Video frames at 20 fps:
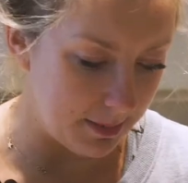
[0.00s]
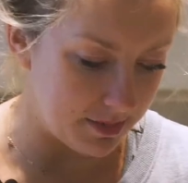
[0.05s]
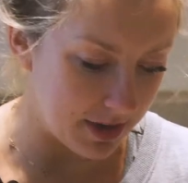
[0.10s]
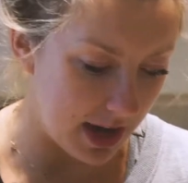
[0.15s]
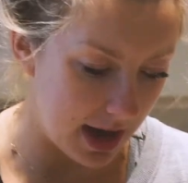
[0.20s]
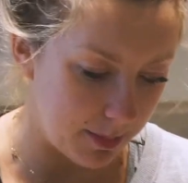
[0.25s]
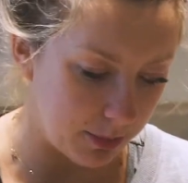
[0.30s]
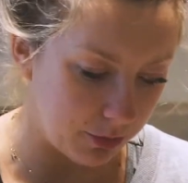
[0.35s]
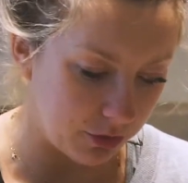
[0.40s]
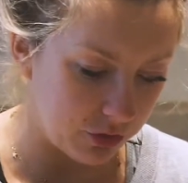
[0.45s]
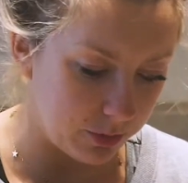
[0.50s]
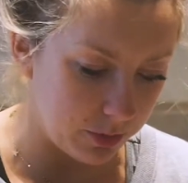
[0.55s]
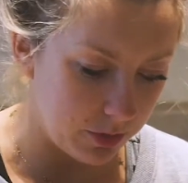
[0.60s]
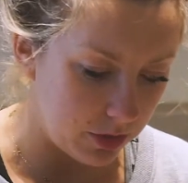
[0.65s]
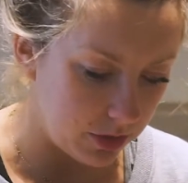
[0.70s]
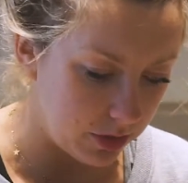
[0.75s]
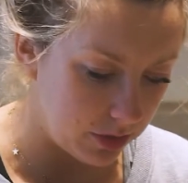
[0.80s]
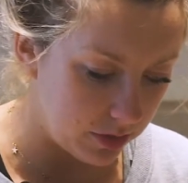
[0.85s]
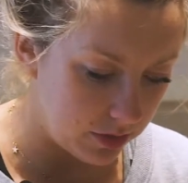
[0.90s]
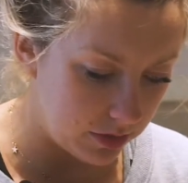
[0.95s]

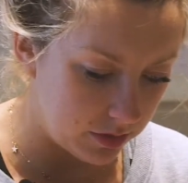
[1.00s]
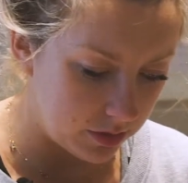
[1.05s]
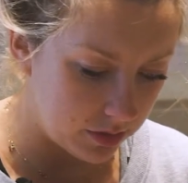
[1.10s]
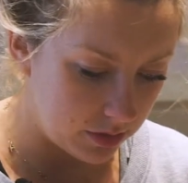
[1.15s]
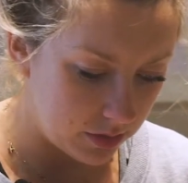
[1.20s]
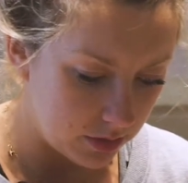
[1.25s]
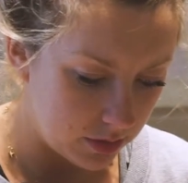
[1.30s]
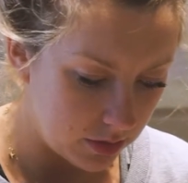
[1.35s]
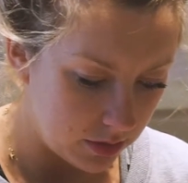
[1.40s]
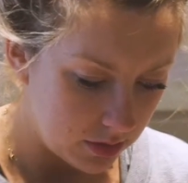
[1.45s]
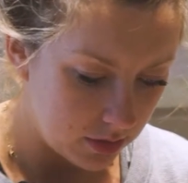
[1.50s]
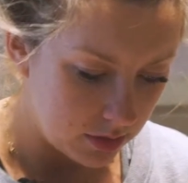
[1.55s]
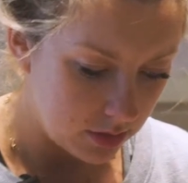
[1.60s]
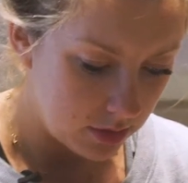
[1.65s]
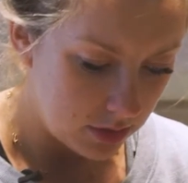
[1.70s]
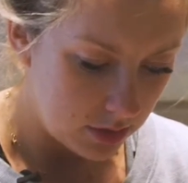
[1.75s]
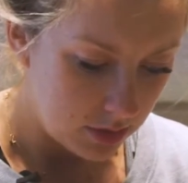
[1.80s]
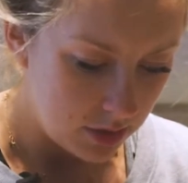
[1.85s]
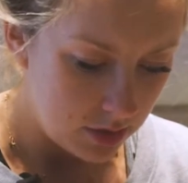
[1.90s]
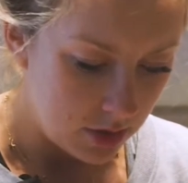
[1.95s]
tablespoons,
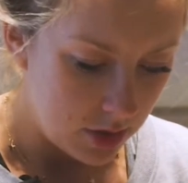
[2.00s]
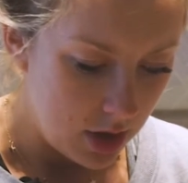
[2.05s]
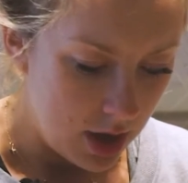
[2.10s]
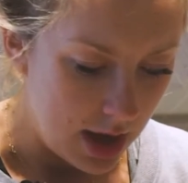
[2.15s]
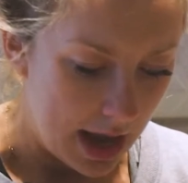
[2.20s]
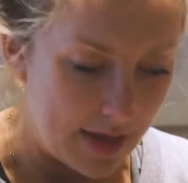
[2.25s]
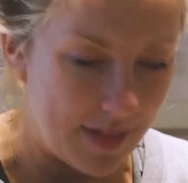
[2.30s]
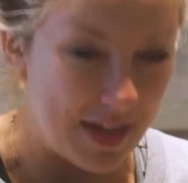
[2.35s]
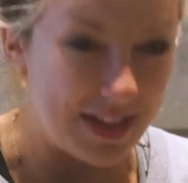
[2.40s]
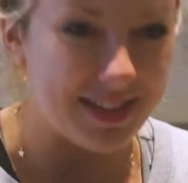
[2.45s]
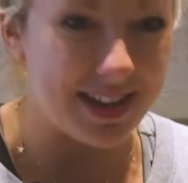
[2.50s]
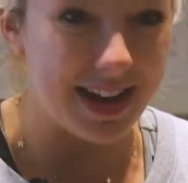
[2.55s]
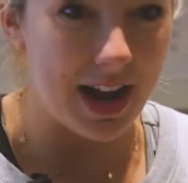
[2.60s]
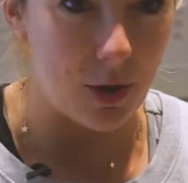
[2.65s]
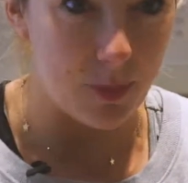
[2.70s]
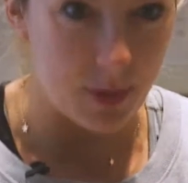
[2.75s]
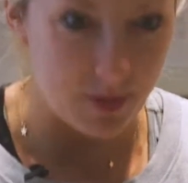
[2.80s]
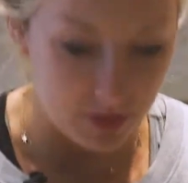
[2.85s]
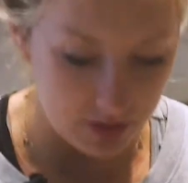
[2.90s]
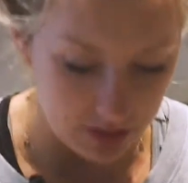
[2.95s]
and that's gonna help
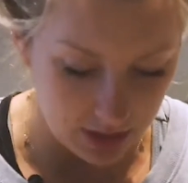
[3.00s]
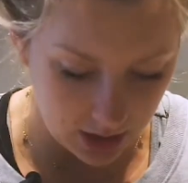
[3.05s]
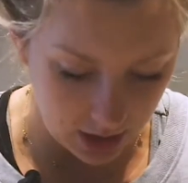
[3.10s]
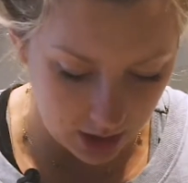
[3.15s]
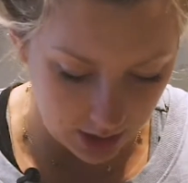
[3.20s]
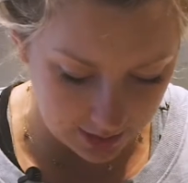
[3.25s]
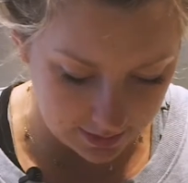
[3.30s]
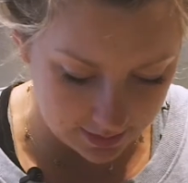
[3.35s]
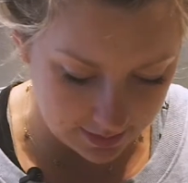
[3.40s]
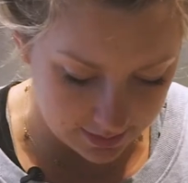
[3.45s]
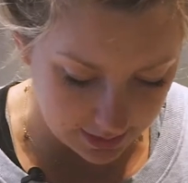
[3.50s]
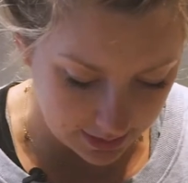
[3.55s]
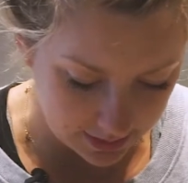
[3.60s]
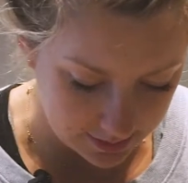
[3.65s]
everything kind of stick